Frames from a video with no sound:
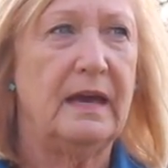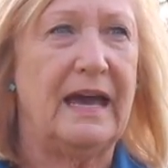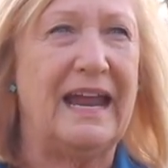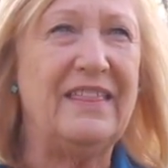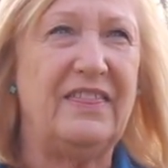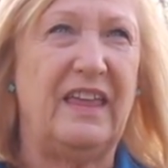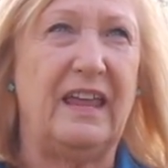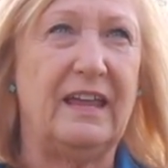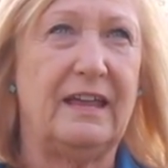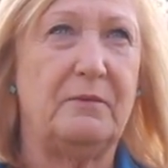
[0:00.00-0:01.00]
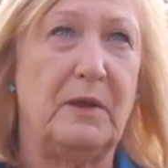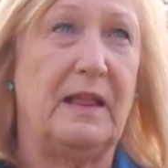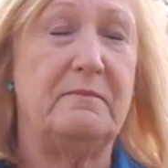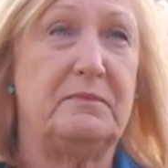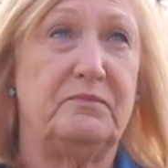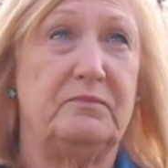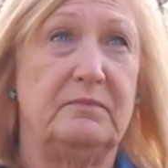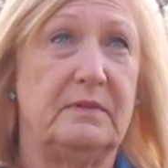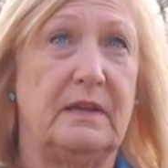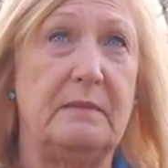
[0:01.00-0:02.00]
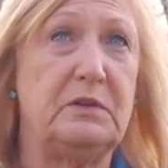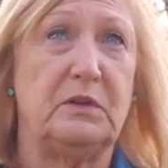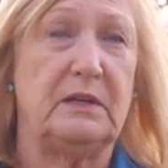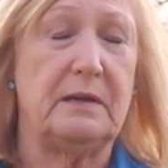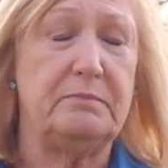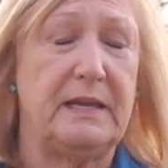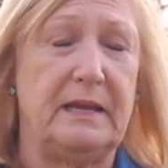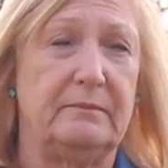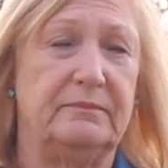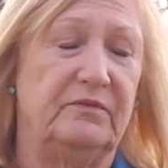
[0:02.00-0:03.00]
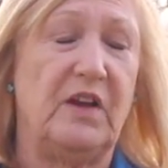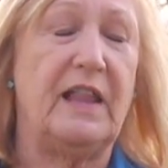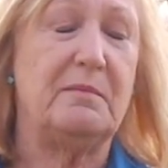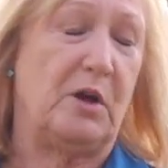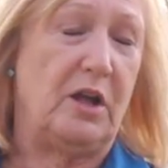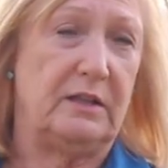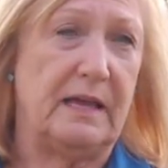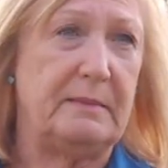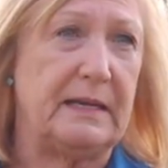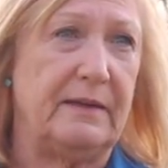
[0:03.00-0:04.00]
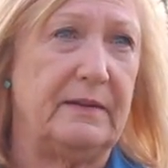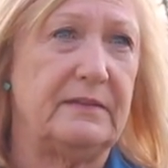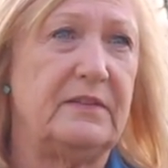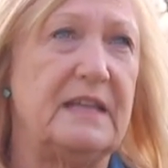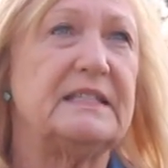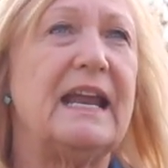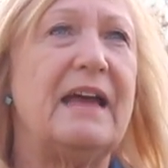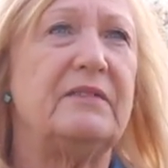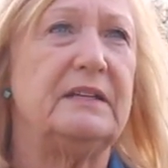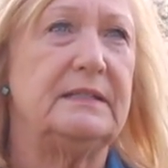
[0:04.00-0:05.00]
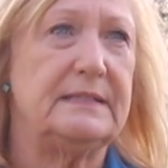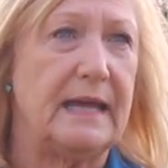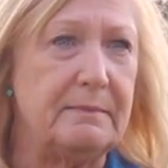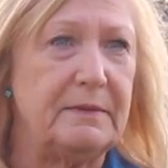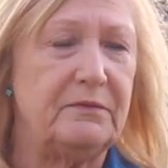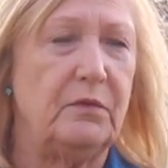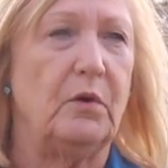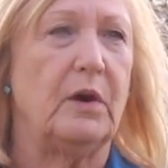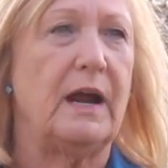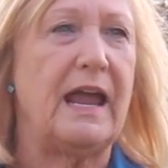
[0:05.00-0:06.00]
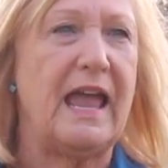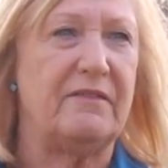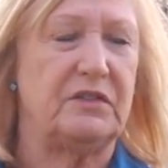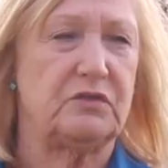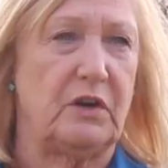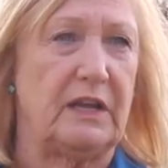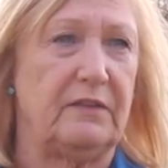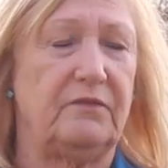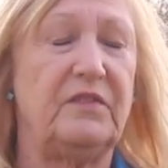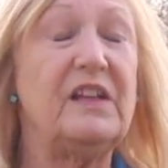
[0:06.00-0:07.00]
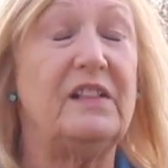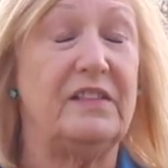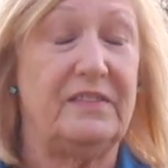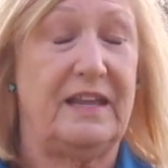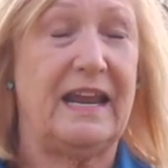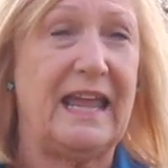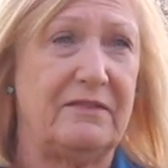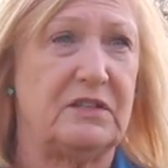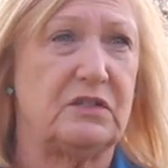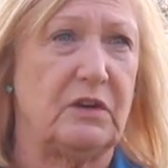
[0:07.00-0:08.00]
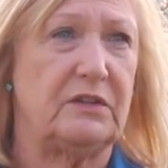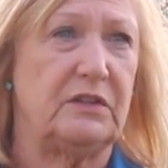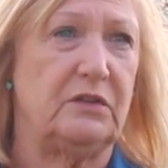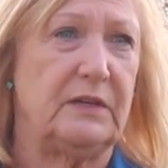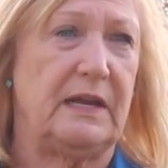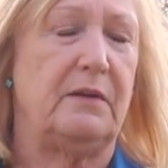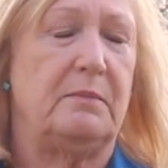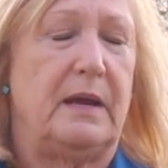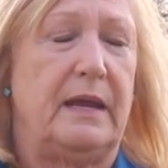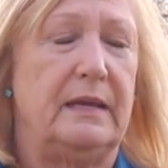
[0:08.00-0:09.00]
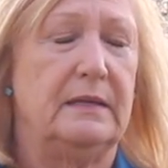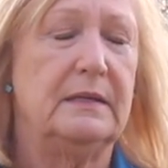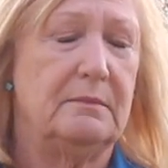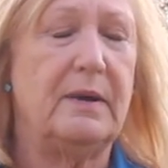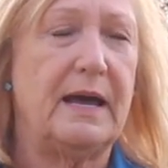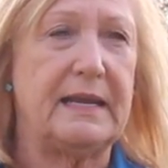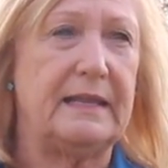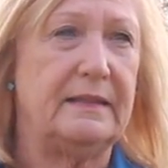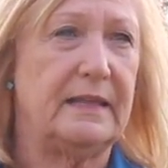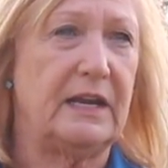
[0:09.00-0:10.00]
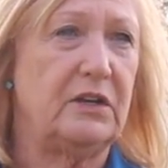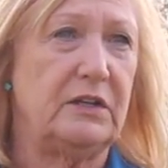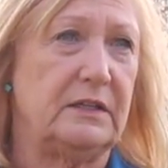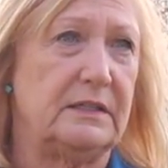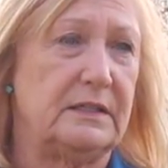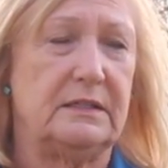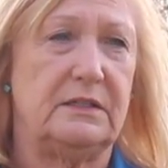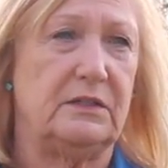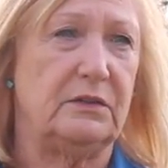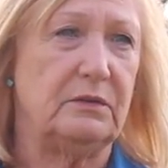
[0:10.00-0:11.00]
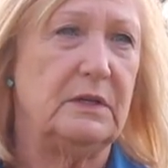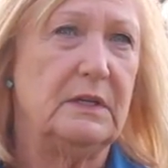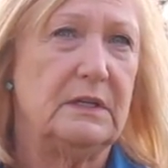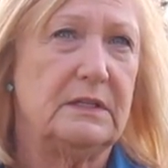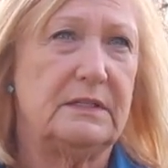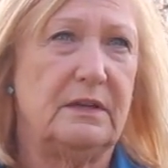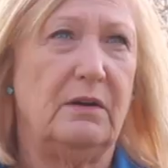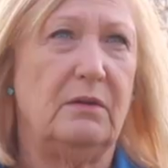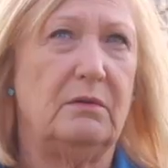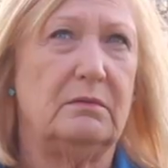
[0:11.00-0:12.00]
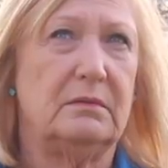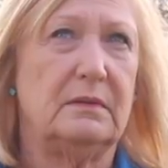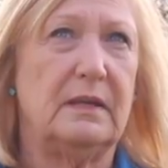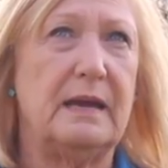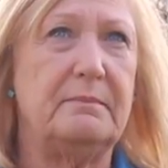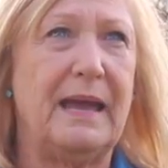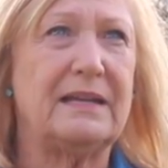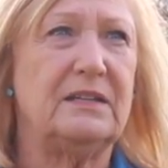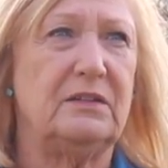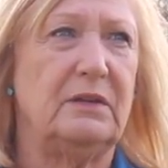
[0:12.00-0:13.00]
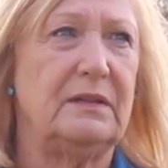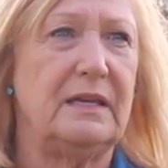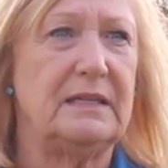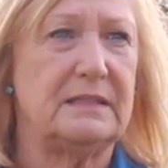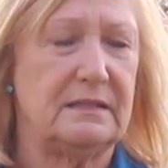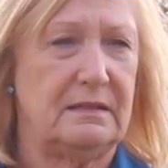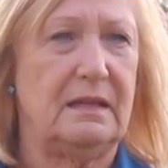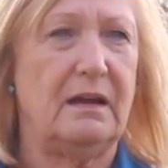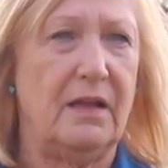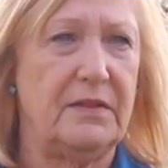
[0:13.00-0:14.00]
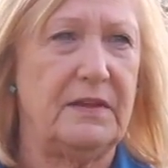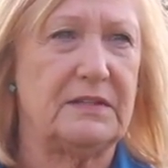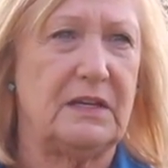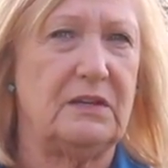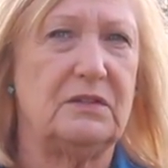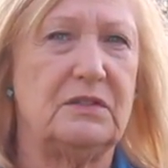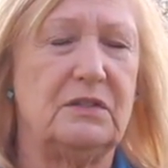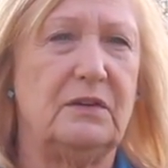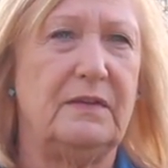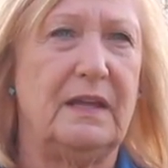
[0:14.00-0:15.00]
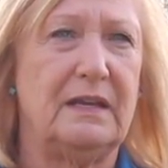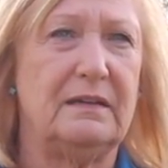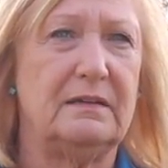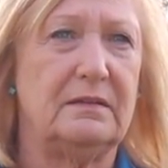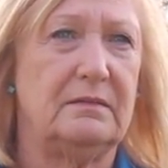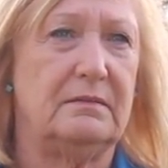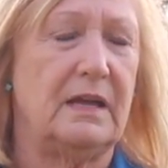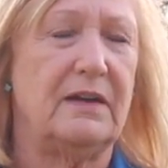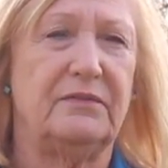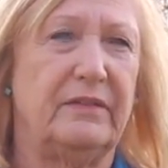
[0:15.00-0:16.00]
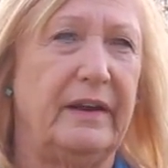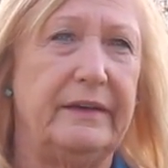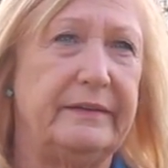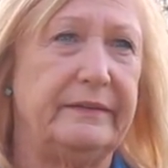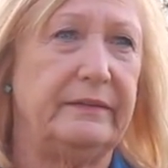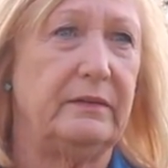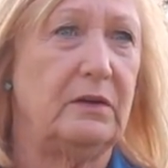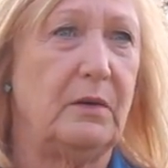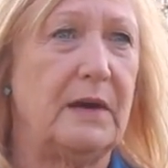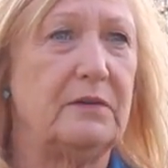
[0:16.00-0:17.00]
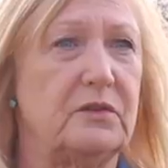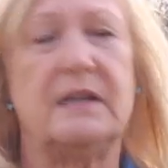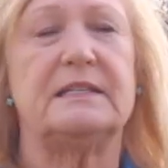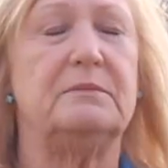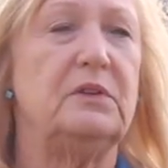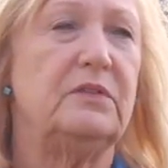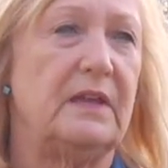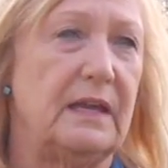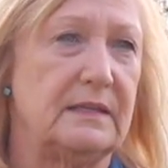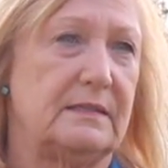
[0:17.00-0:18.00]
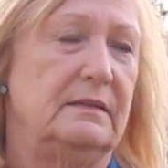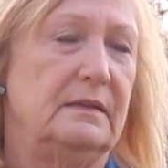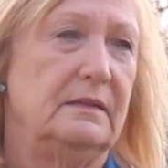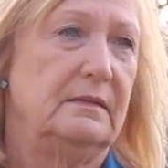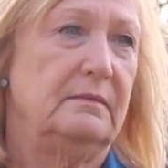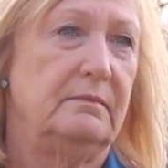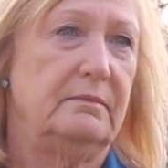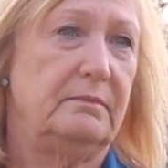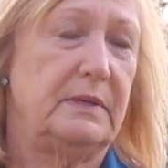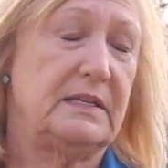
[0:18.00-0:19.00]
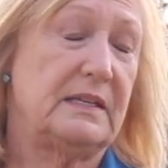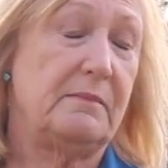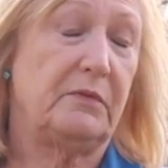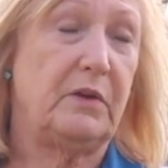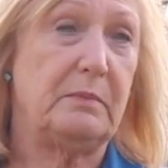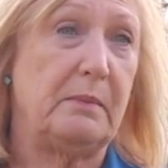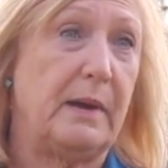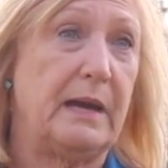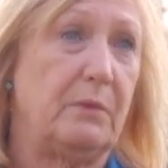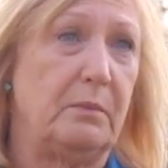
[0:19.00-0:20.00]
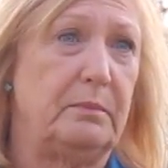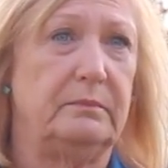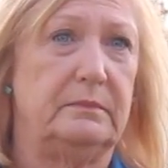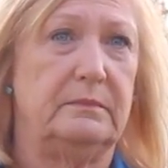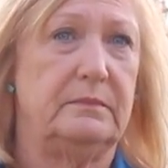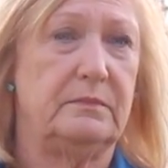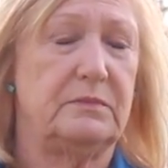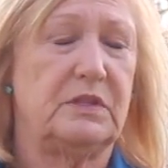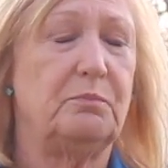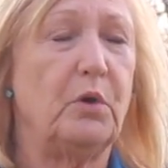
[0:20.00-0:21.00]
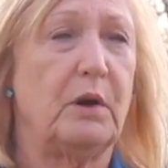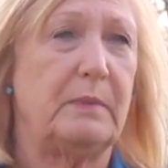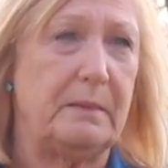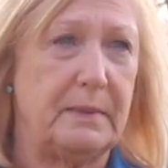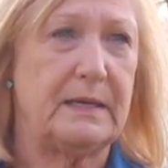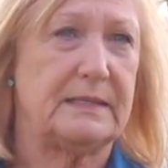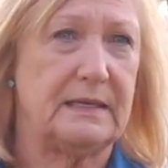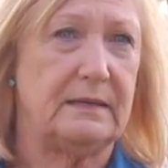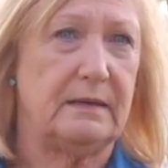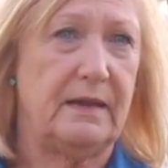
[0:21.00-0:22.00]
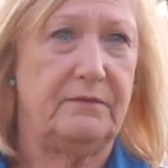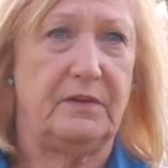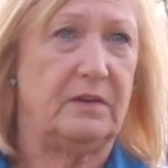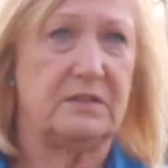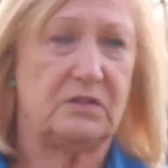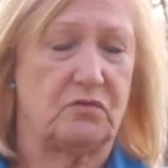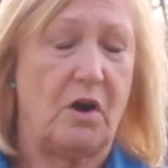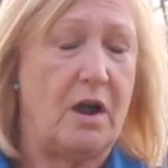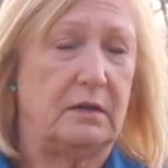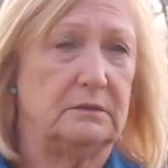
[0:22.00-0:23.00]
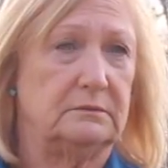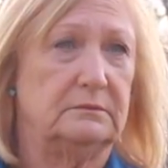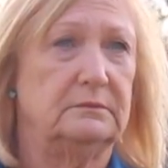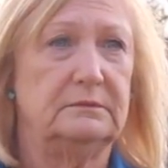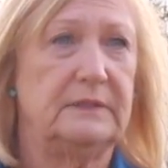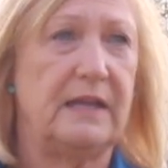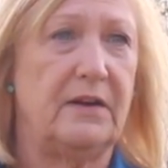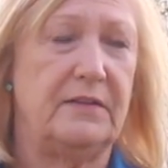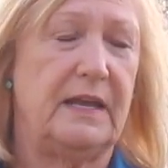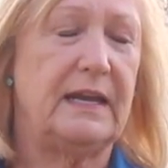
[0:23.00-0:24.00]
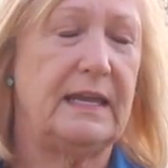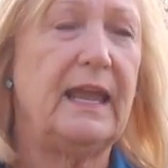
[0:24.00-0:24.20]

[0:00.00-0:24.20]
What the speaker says: I think, well, I'm playing volleyball. I mean, things that I haven't done before, I have strength, feel that I have the strength to do it now in my body that I couldn't do. So I'm back to doing things, all the things I used to, and then not afraid to go and try some new things, because I'm afraid my body won't support me, because I feel it's strong now that it